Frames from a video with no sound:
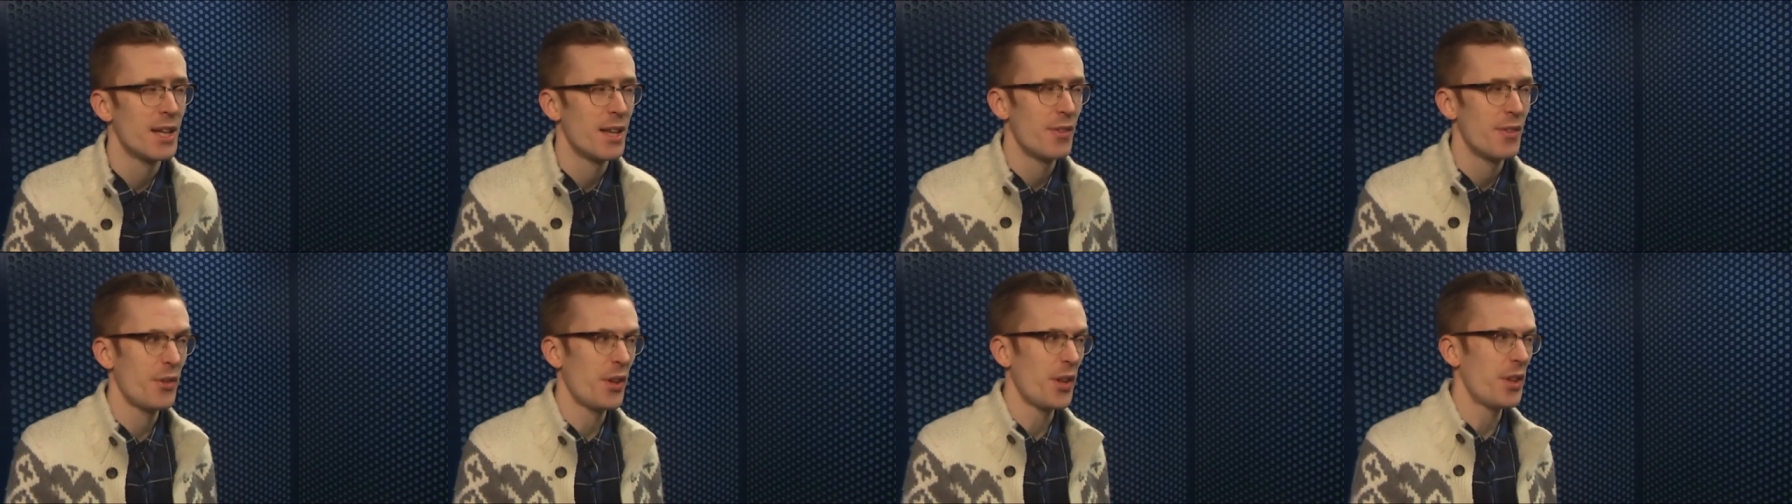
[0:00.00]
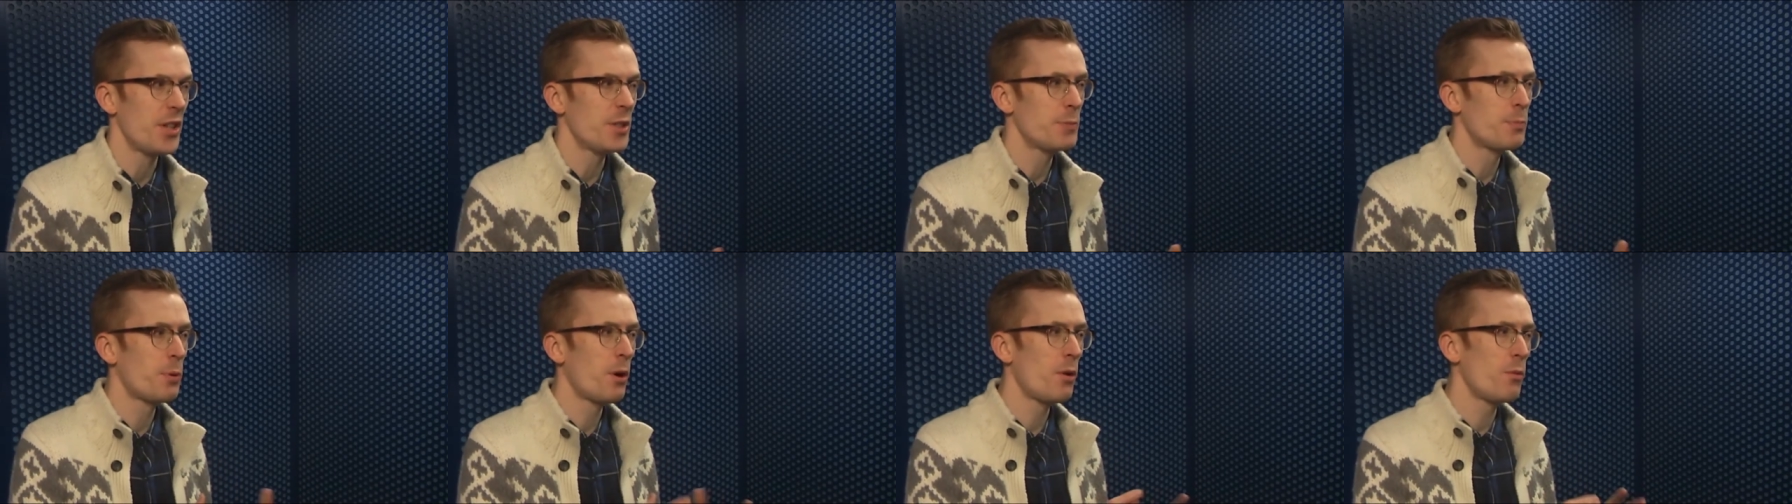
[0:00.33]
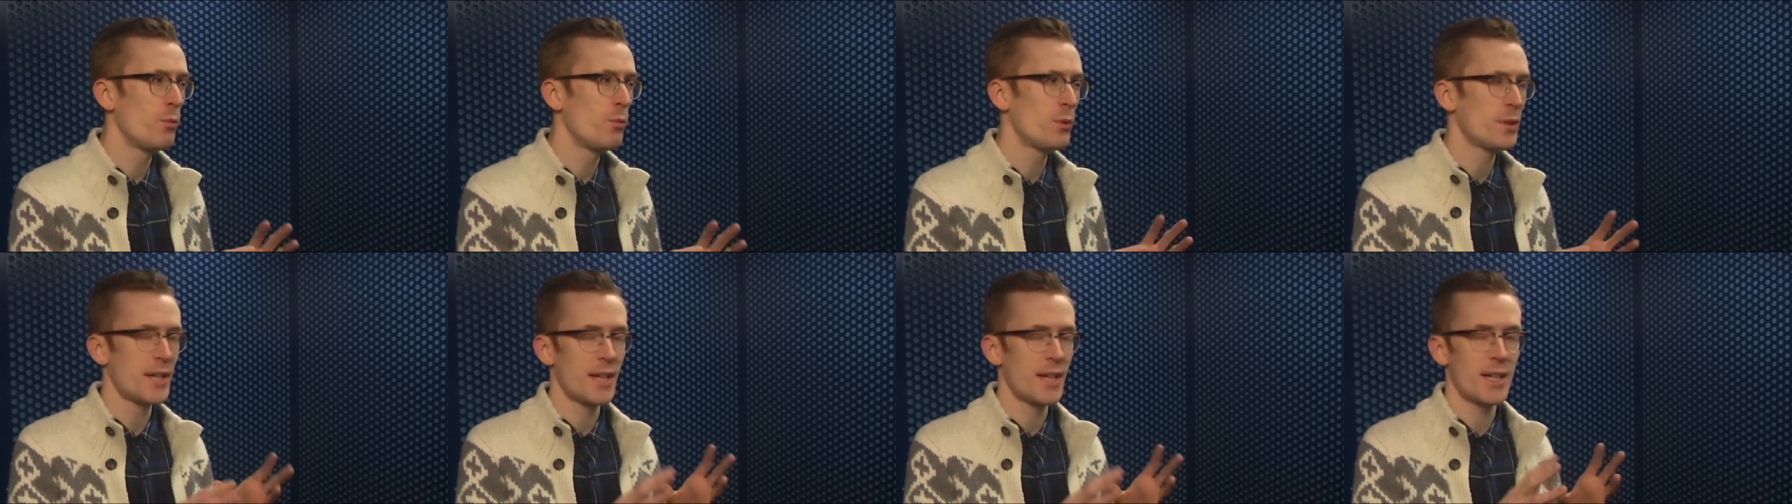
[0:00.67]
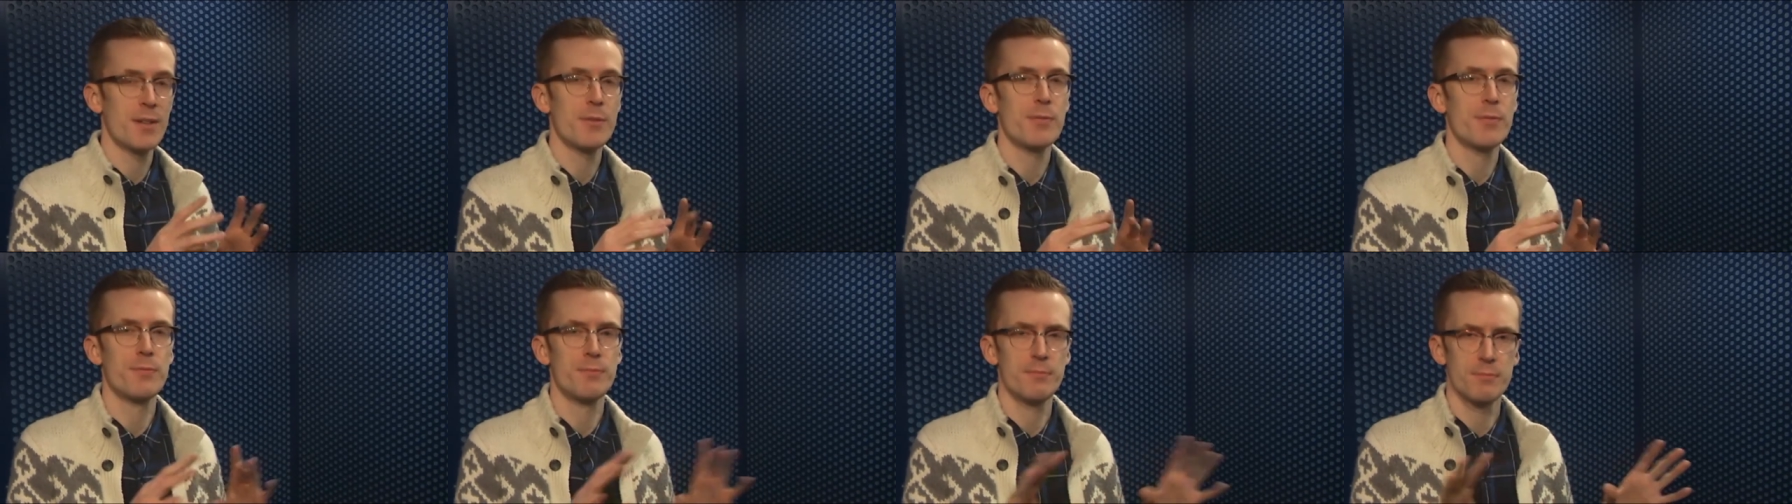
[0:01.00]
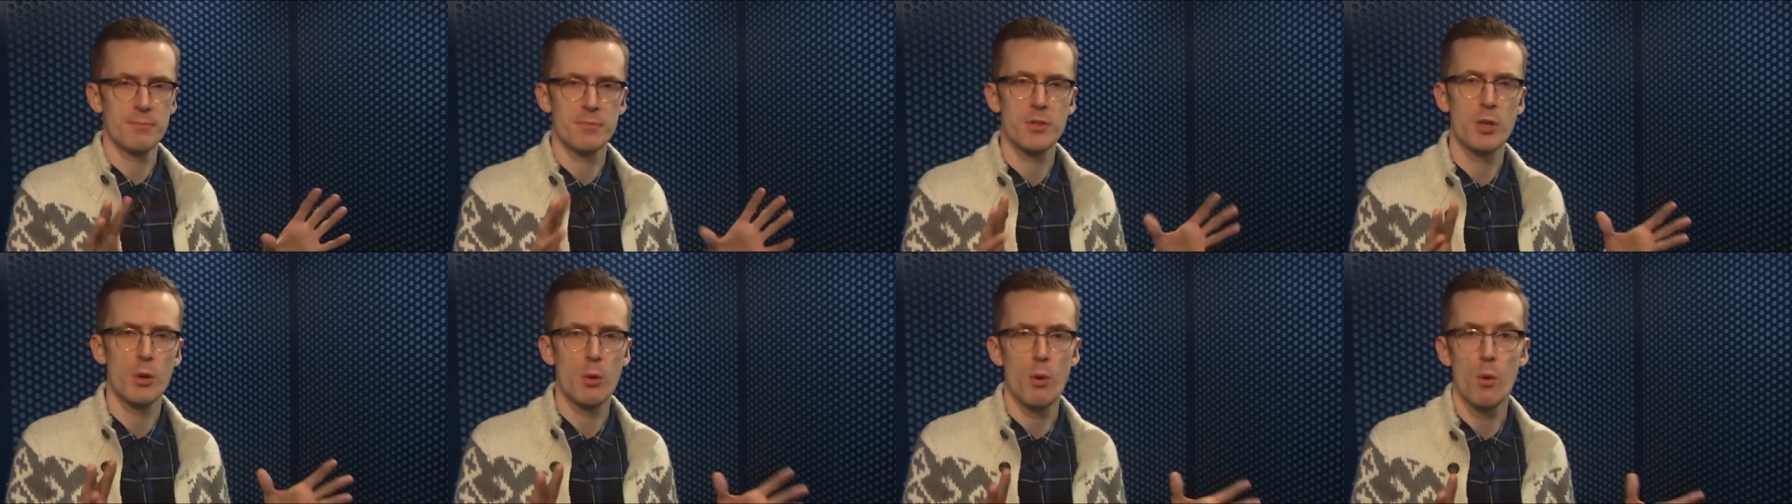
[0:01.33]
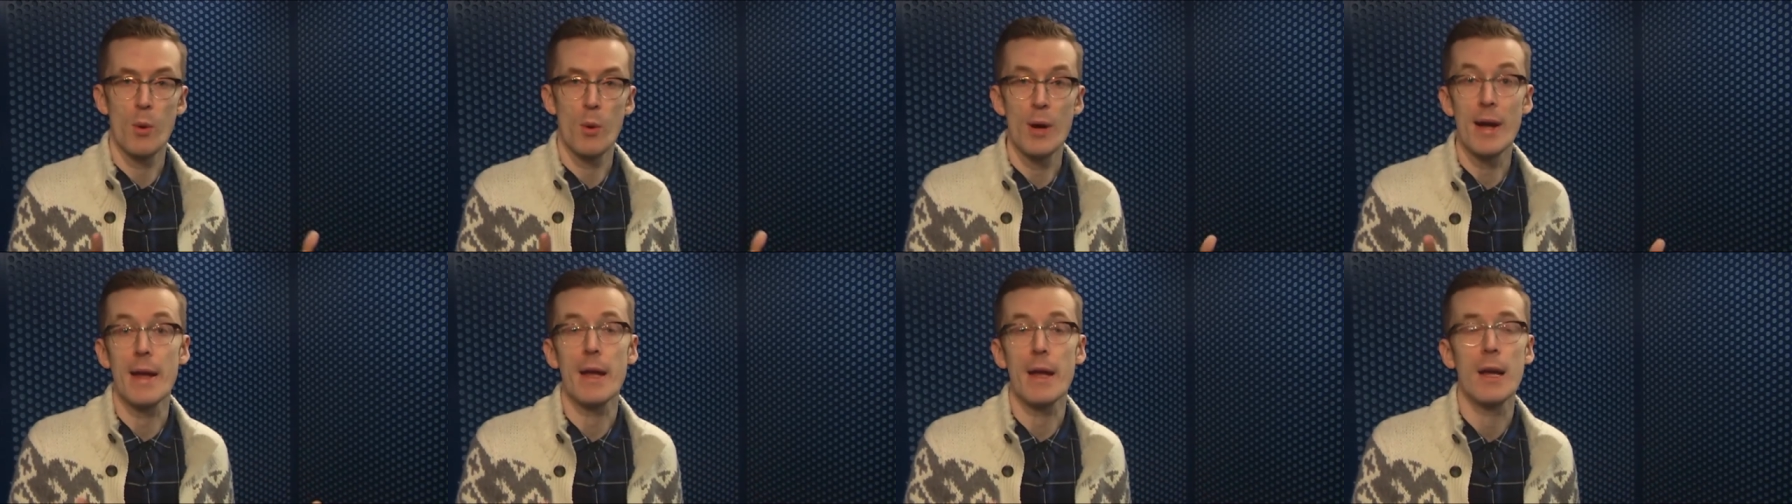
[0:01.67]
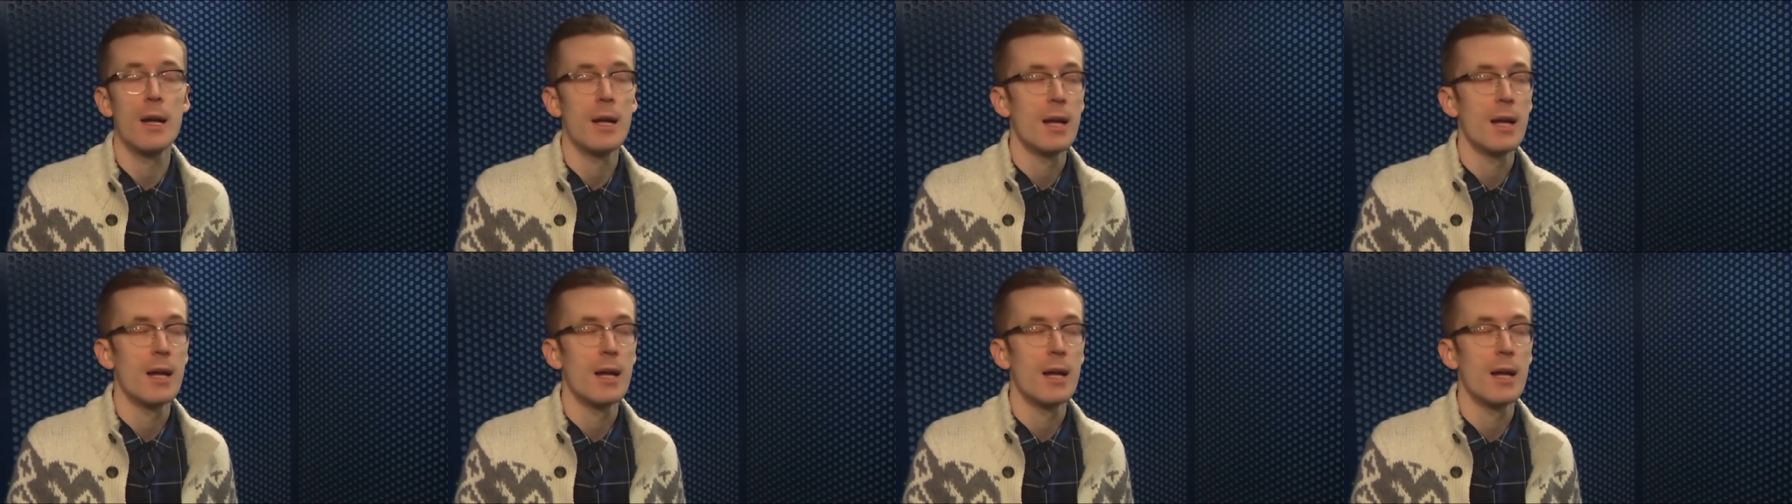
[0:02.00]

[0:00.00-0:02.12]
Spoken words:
that this problem would kind of go away,